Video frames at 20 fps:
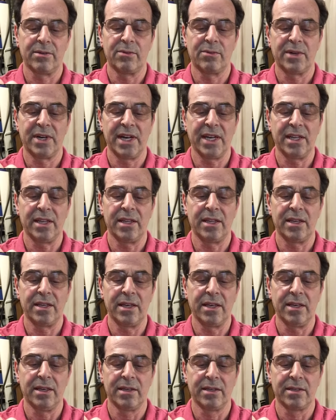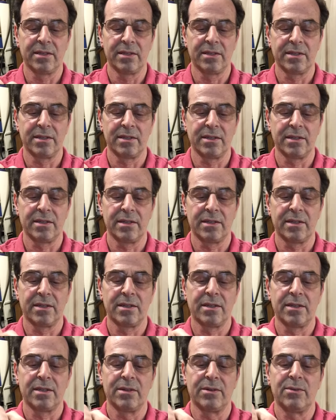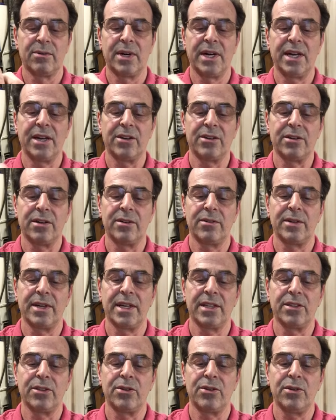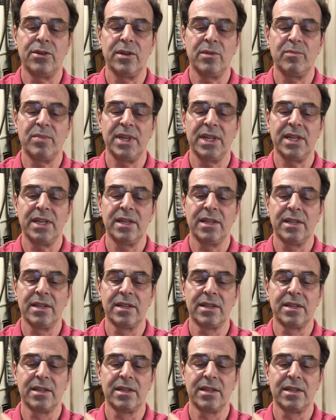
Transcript: wind the wire around the tuning pin